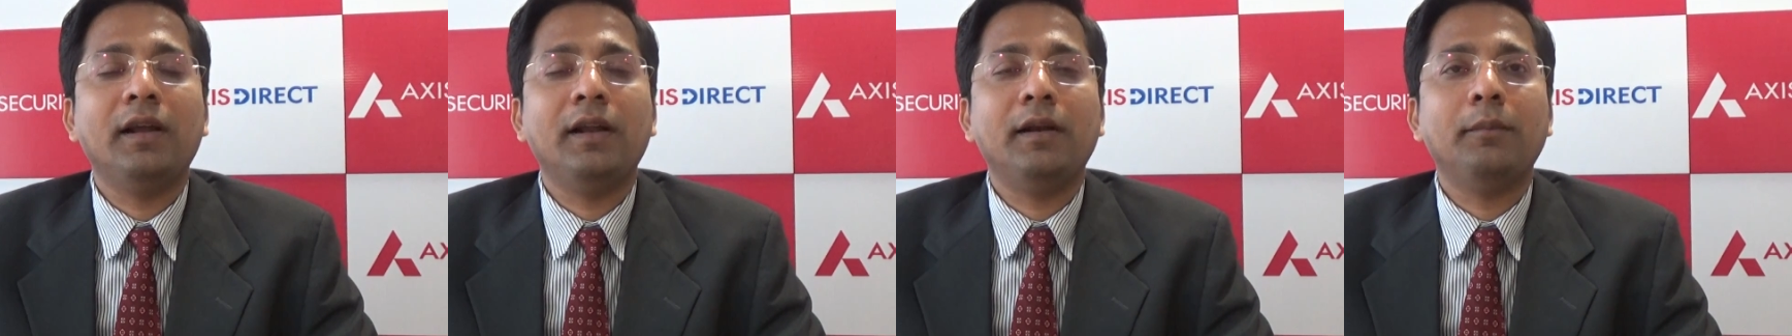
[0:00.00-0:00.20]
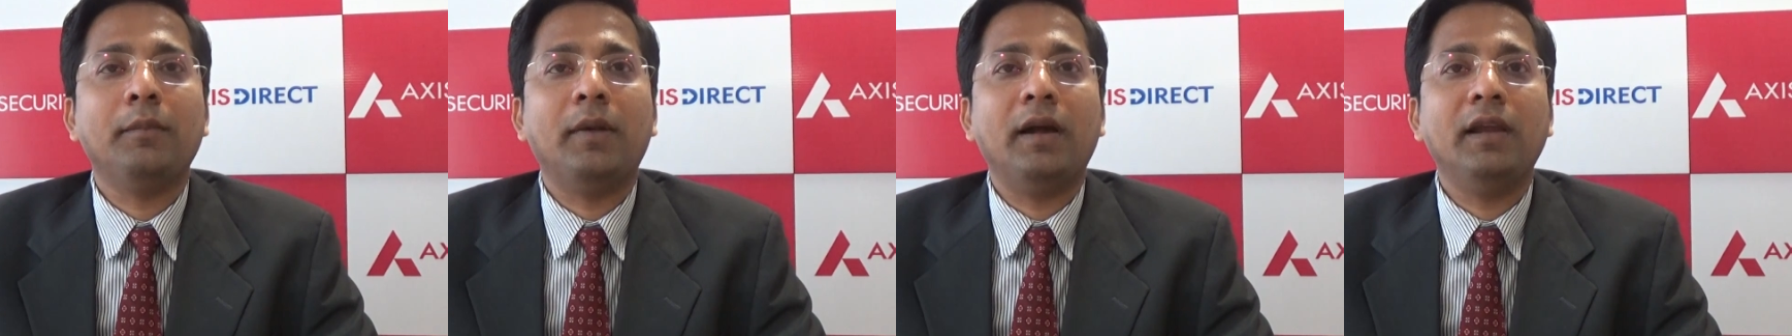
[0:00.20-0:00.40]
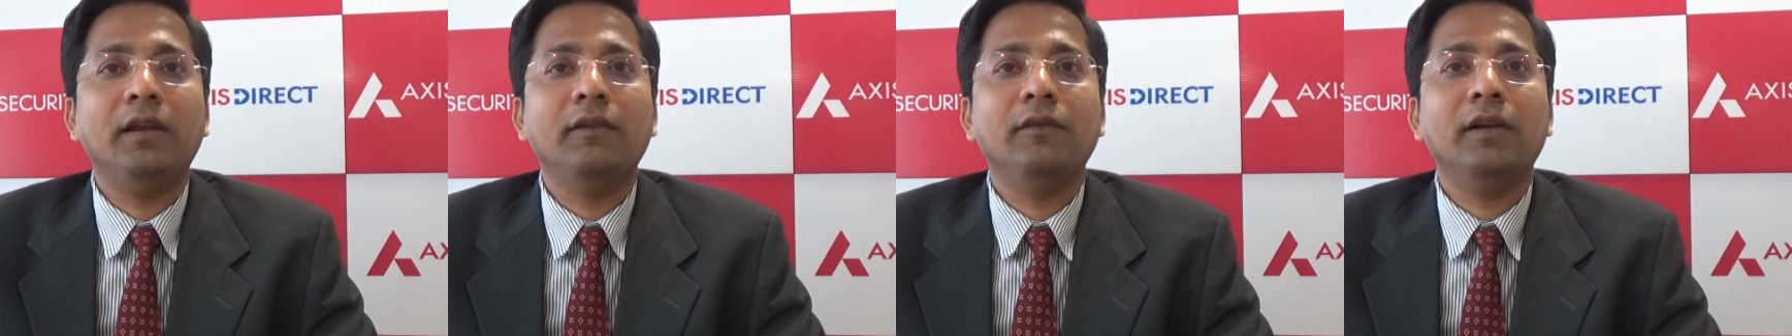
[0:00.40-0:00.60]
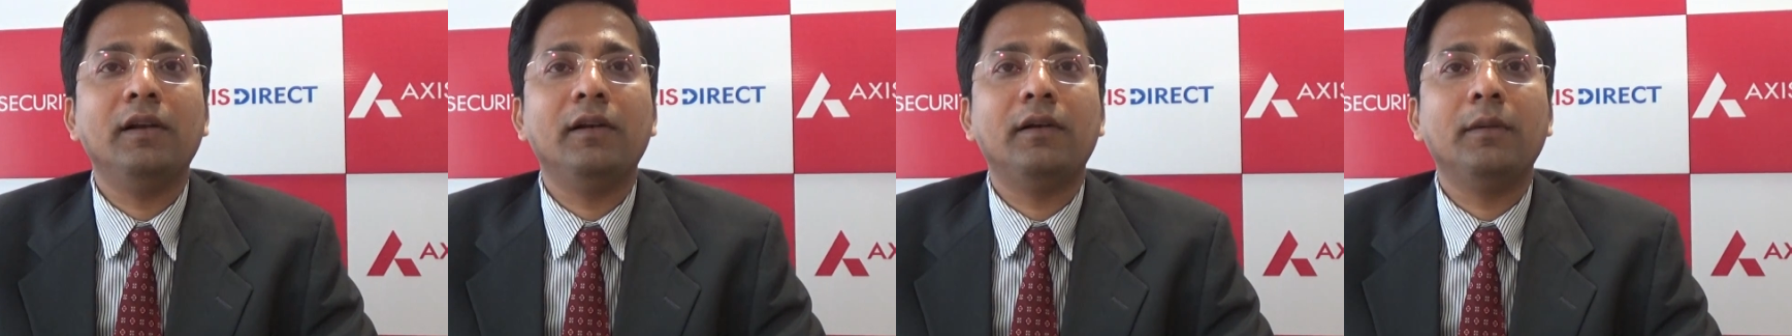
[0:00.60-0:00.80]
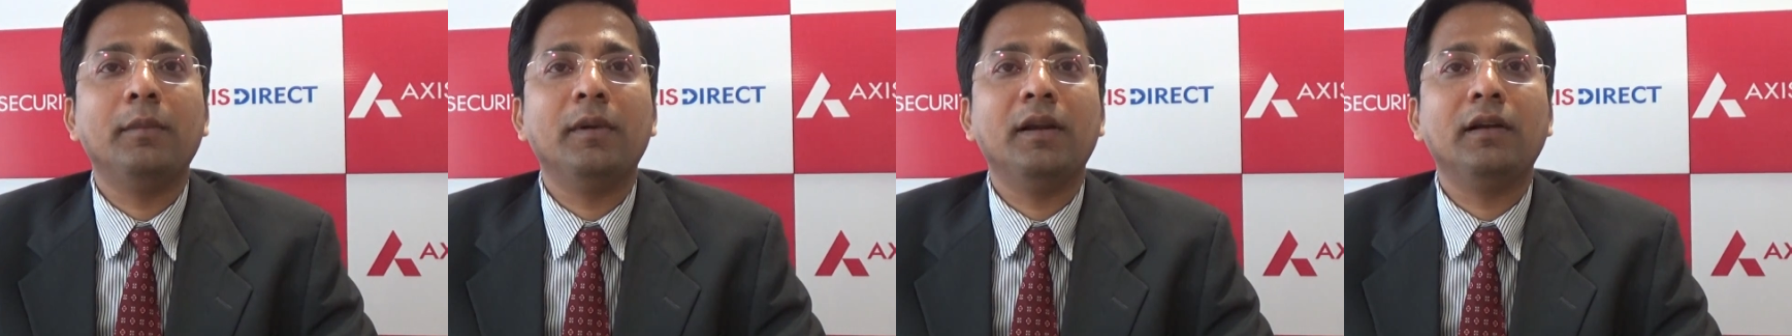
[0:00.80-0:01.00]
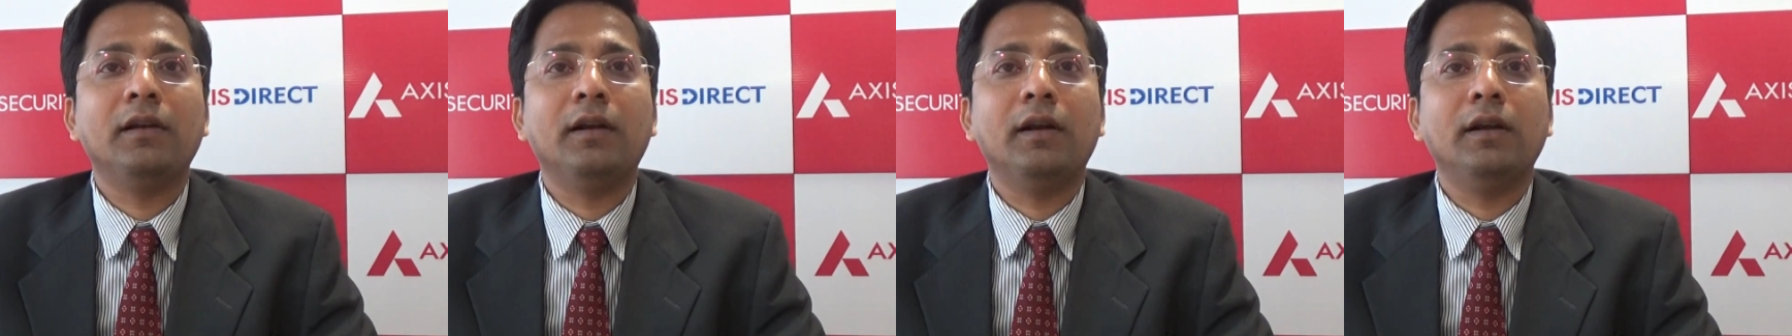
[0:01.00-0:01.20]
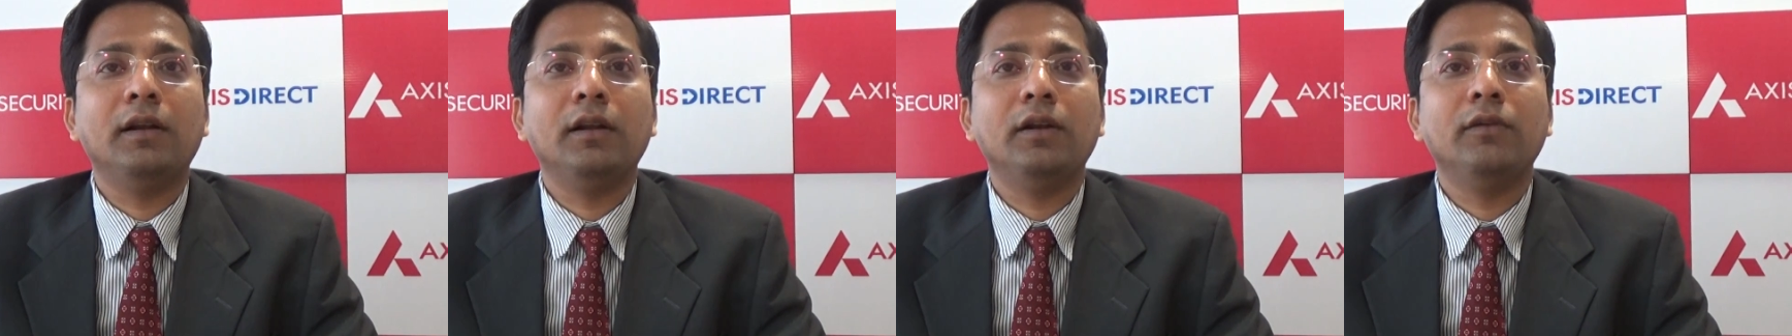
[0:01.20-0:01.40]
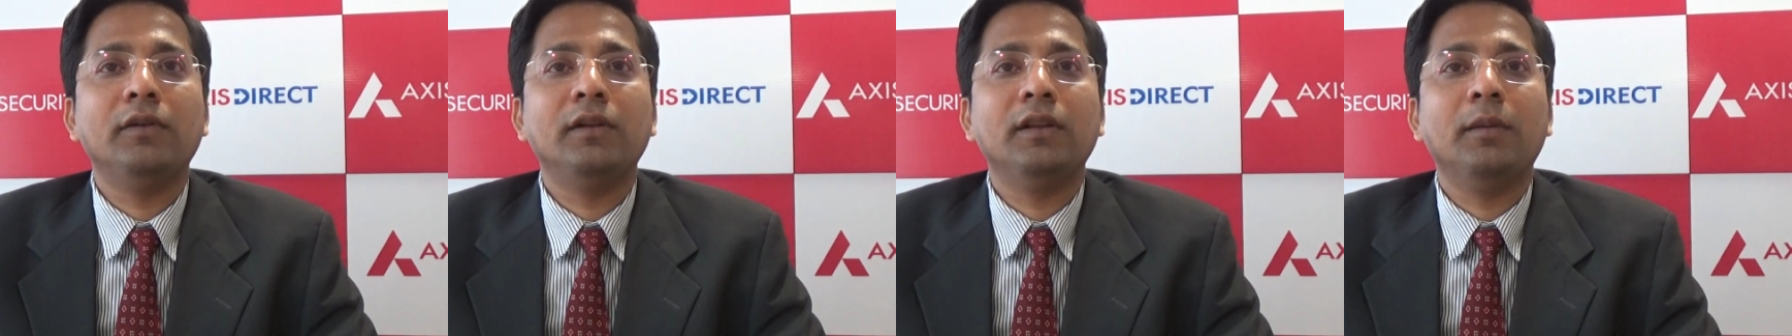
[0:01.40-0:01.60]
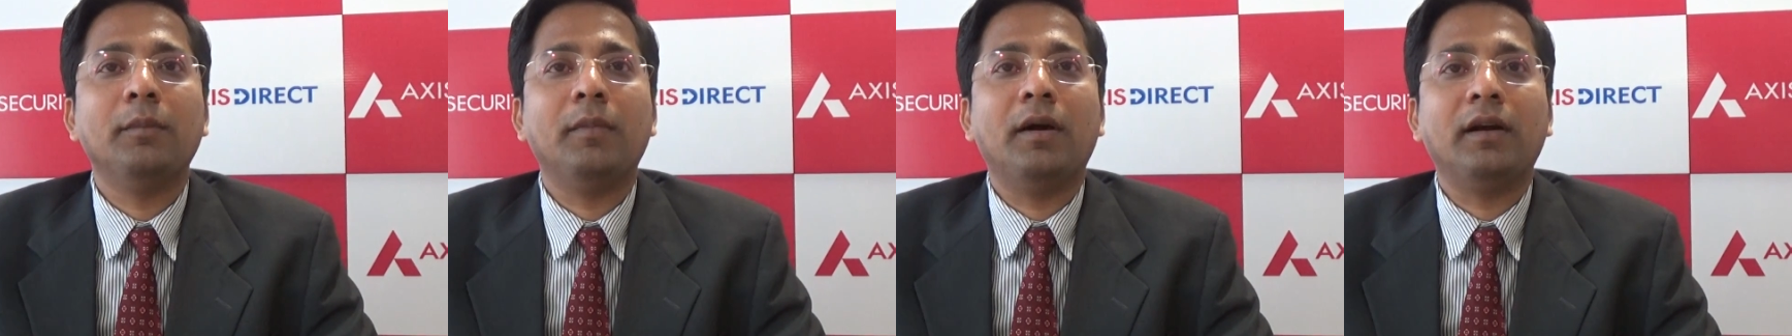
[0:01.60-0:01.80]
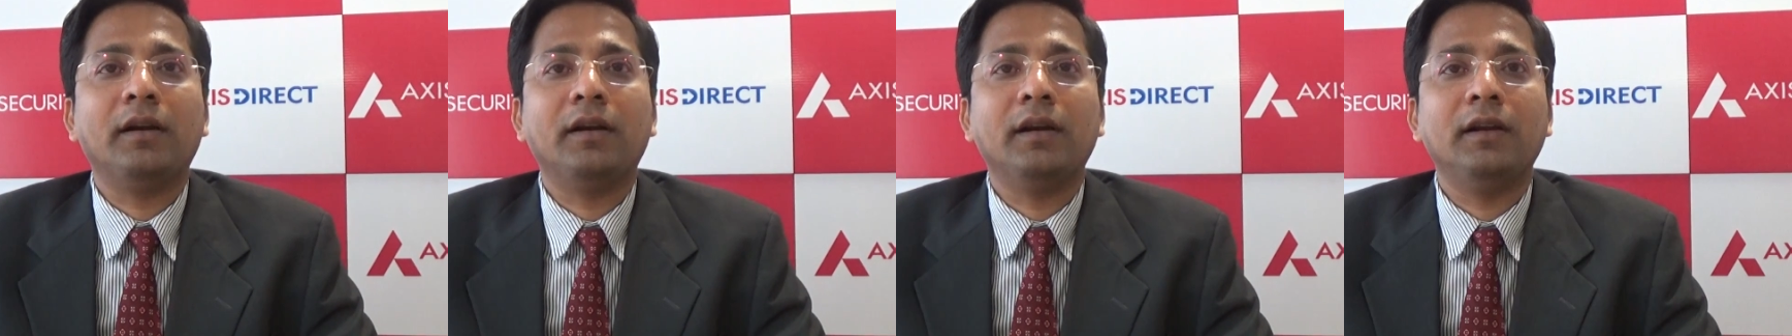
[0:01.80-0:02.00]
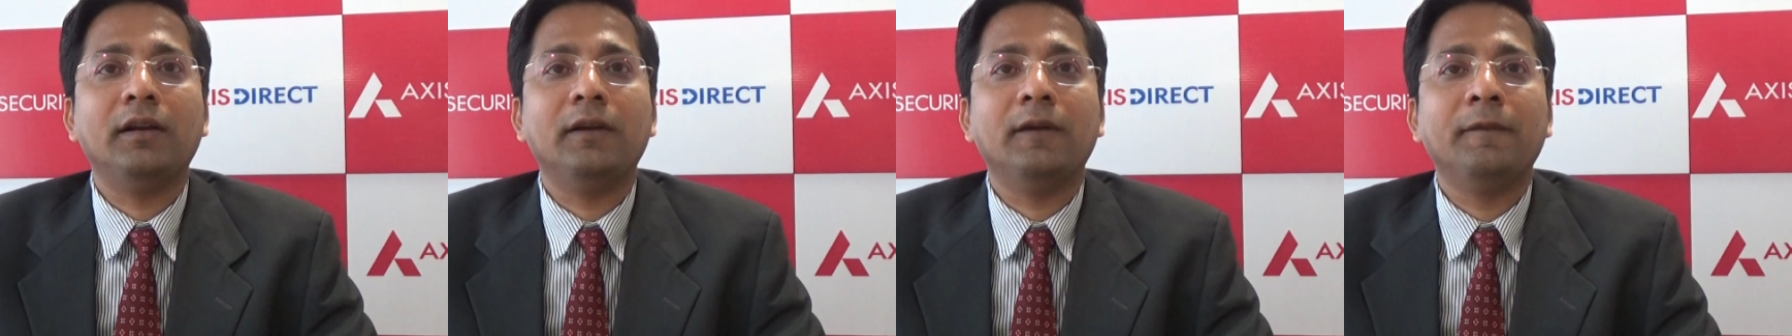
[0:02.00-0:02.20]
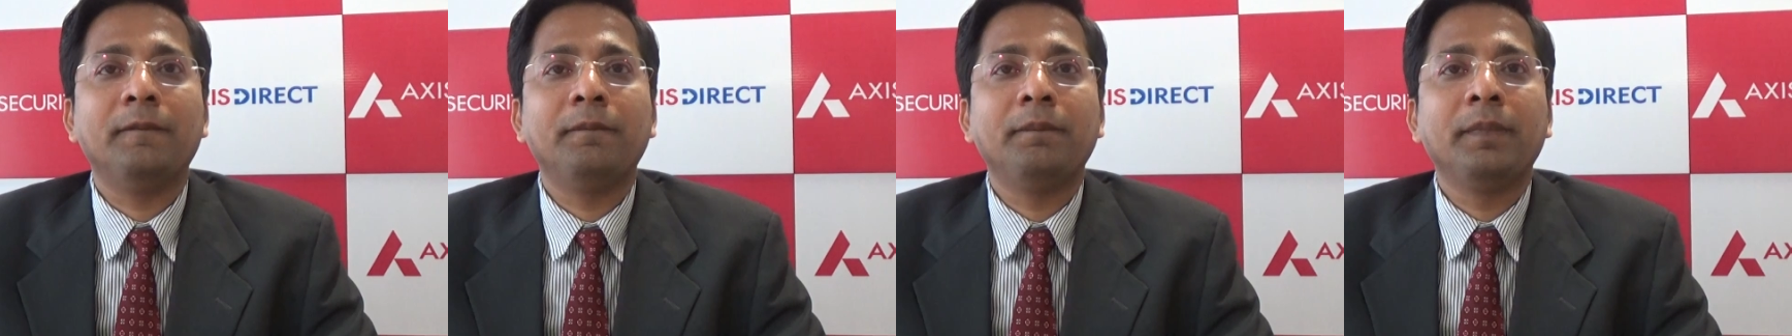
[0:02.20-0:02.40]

and buying will remain continue in the market.